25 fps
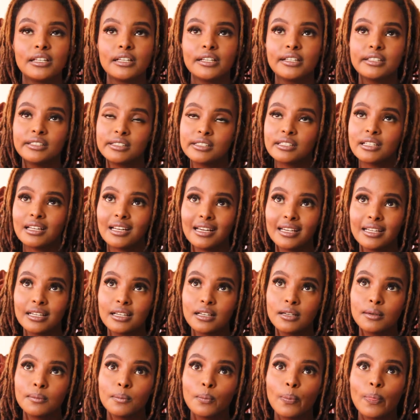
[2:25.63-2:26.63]
It's like
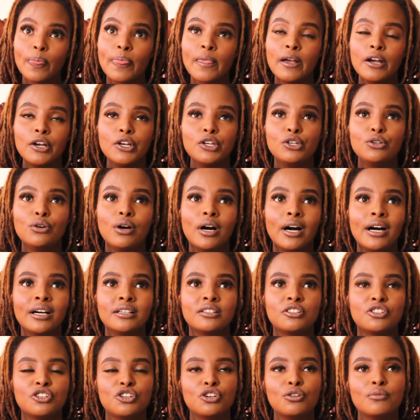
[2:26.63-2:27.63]
you
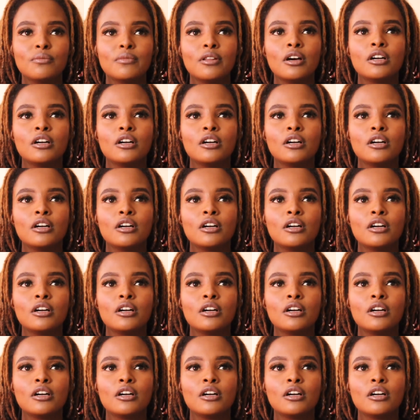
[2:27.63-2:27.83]
assume